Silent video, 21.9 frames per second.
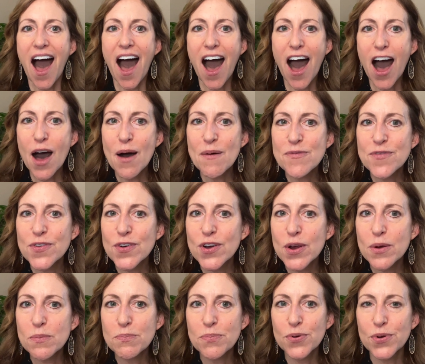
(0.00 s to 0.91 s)
Opt for
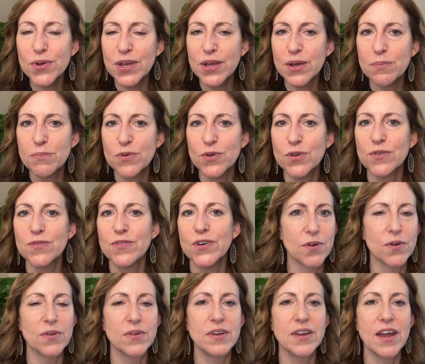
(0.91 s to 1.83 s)
a
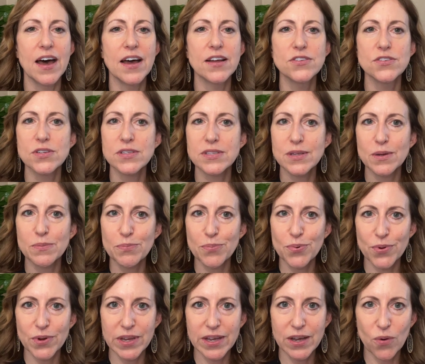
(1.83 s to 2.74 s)
pre-approval, not just a
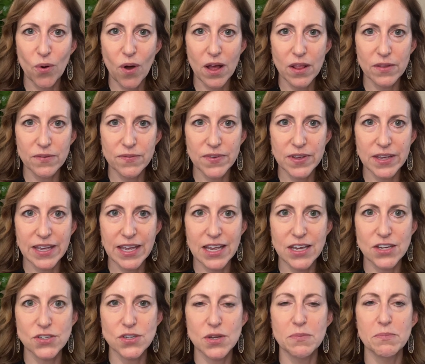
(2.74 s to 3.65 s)

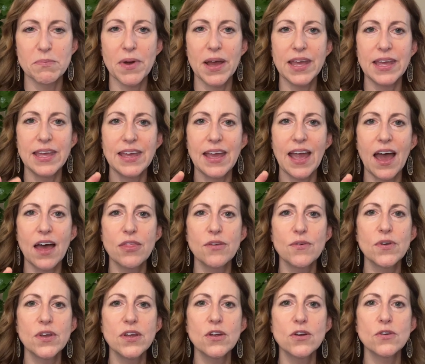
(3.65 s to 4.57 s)
pre-qualification. By
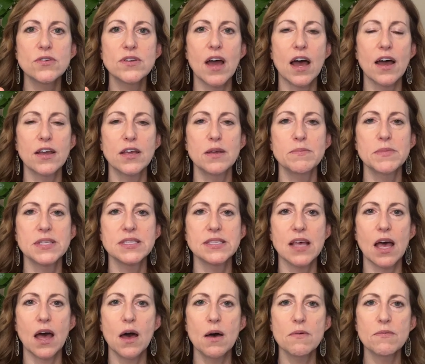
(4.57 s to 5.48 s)
gathering your
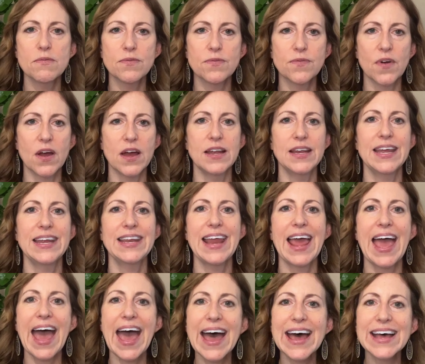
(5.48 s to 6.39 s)
documents up front, it
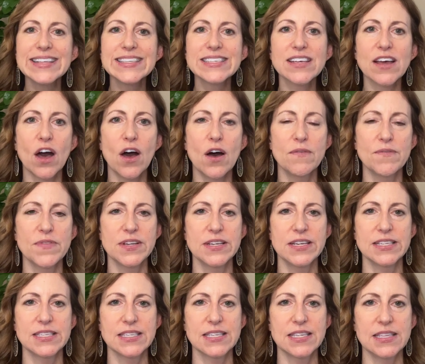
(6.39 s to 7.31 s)
adds
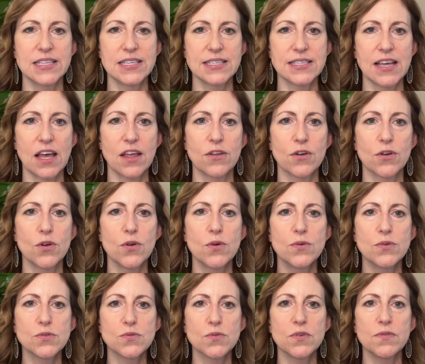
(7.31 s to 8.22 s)
confidence to the seller who
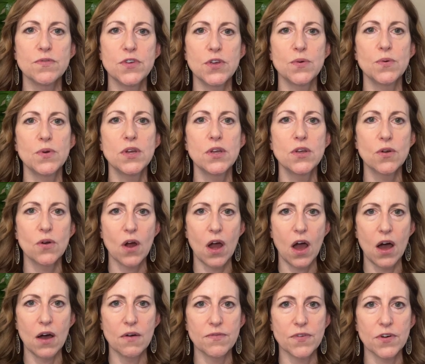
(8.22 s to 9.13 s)
is reviewing your
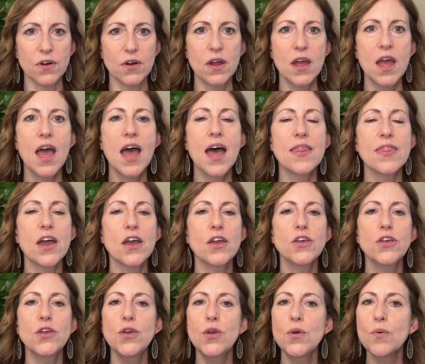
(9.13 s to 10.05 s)
offer that
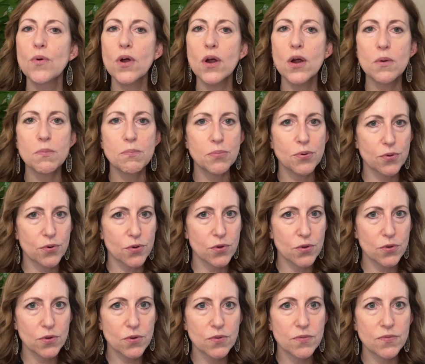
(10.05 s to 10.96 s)
you are
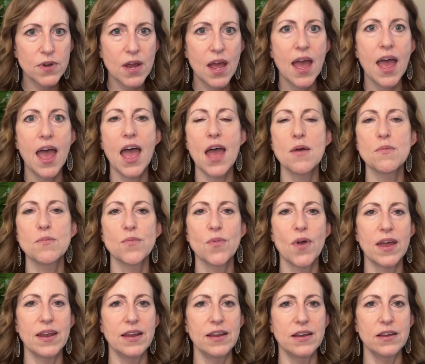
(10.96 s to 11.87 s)
approved and
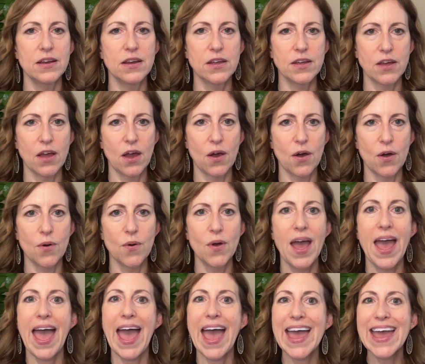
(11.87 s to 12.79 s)
ready to go,
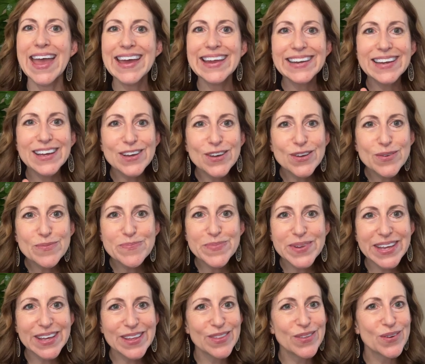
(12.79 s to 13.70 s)
and could
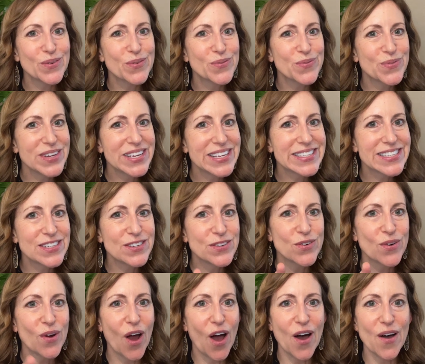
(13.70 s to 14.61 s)
be the reason
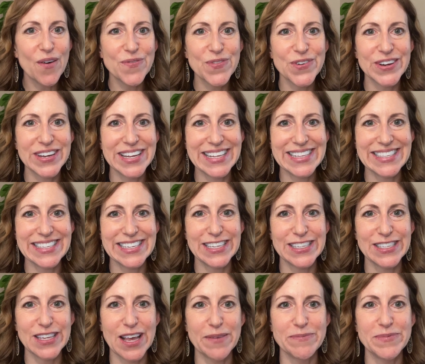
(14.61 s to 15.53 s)
your offer gets
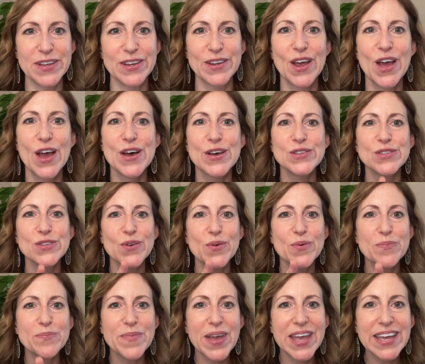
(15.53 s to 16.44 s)
accepted.
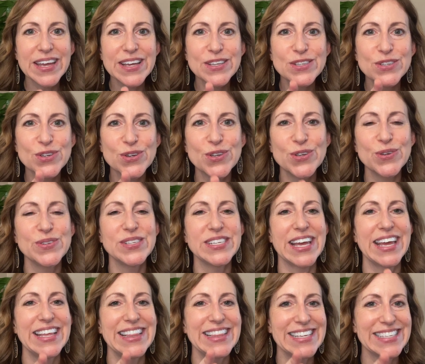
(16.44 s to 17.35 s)
So make sure you
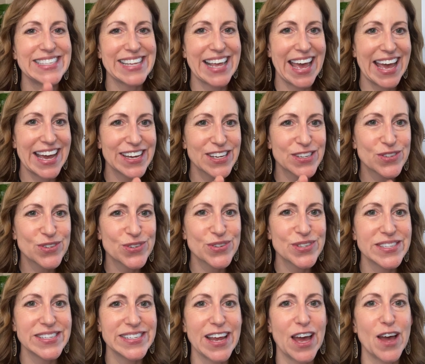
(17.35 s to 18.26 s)
take this extra
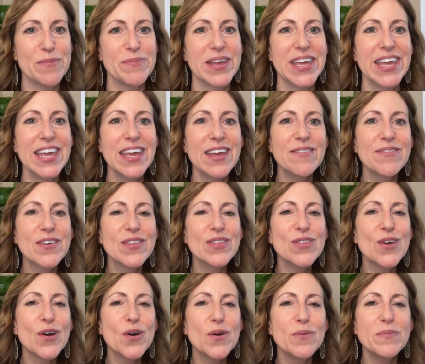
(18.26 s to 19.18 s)
step, even
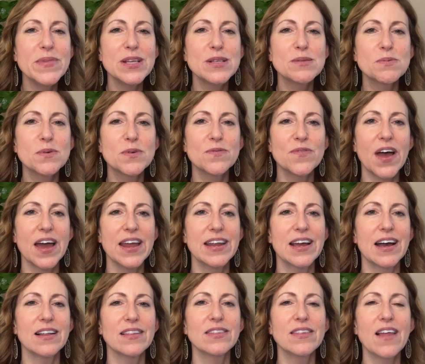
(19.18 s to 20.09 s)
though it means
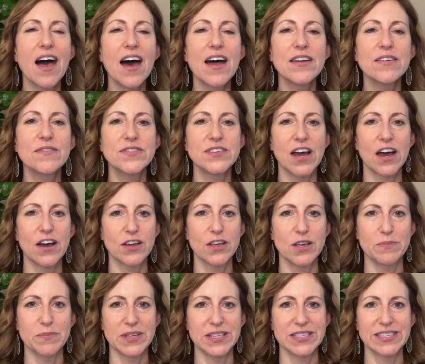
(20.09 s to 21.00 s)
providing a lot of
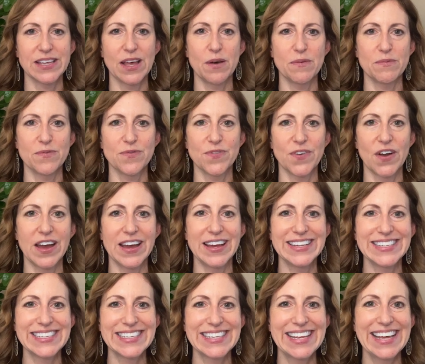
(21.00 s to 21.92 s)
documents up
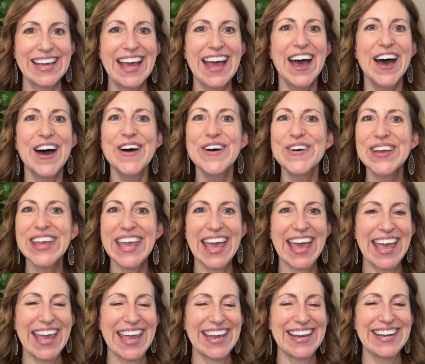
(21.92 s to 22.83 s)
front.
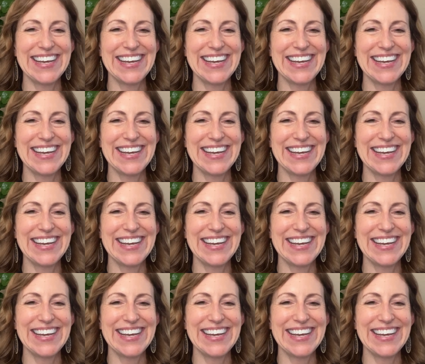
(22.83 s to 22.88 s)
Okay,